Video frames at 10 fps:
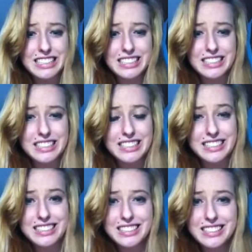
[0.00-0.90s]

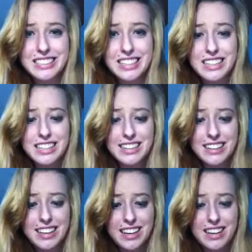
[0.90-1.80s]
Yeah,
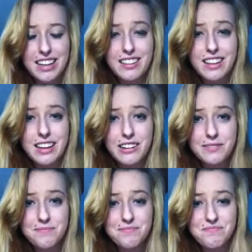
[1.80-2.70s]
and
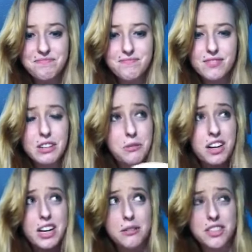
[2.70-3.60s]
then
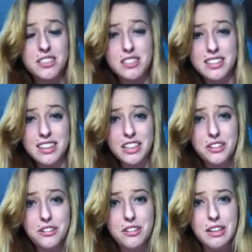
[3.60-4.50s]
when I was
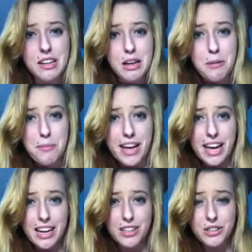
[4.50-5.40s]
little, my
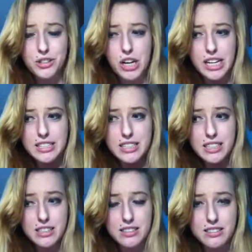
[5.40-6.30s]
aunt tried
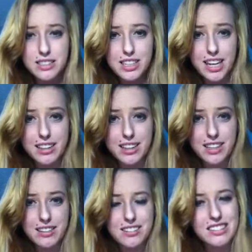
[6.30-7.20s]
to get
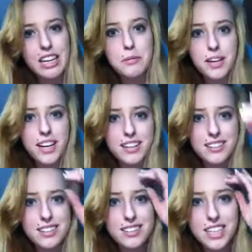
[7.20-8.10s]
the... Yeah, my
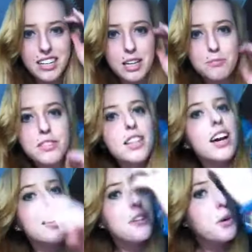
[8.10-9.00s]
aunt and nicknames, they
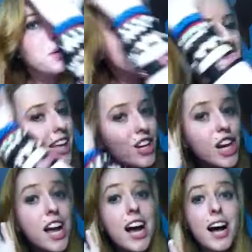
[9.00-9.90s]
kind of go well together.
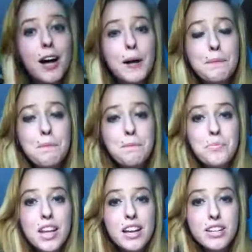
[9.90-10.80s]

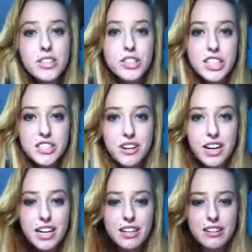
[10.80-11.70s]

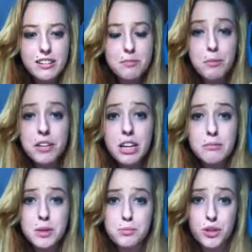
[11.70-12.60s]
My middle
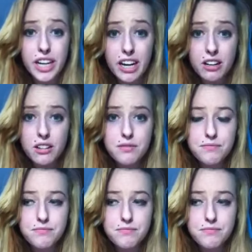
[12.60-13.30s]
name is Brielle.